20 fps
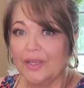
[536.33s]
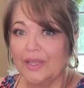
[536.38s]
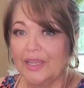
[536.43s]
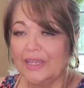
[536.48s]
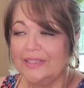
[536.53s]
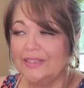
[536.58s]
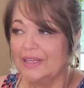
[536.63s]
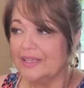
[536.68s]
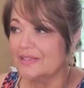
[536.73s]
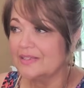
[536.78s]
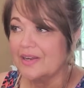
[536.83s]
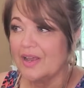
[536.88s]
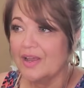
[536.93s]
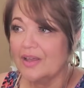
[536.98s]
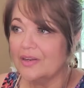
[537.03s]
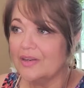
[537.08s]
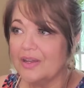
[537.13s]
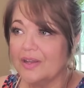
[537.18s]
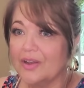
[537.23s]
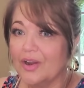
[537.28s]
it does
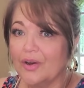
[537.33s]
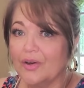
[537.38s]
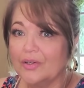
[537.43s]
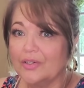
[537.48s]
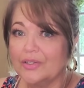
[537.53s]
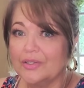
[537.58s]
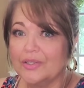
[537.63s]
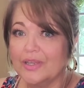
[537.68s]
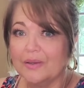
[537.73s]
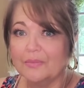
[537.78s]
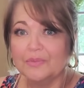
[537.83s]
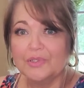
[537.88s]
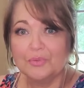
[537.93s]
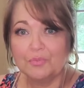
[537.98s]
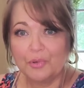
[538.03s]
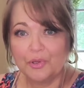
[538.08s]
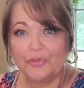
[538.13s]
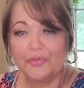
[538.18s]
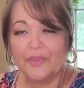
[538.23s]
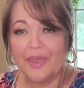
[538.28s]
not occur to them to
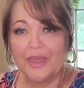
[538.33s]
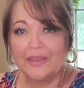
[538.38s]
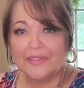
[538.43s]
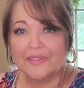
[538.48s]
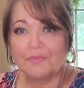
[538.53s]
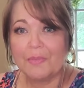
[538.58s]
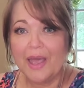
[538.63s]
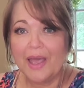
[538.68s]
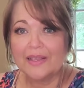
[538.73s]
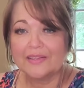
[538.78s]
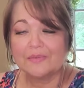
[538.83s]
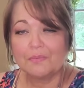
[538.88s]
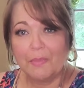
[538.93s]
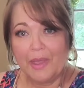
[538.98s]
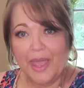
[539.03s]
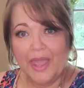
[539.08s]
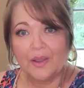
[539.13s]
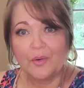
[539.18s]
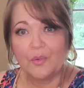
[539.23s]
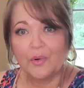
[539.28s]
put that spice
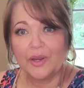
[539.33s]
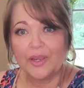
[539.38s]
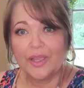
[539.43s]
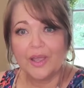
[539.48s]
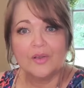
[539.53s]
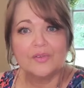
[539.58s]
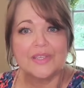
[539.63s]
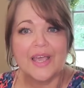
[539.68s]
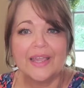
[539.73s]
back where it goes.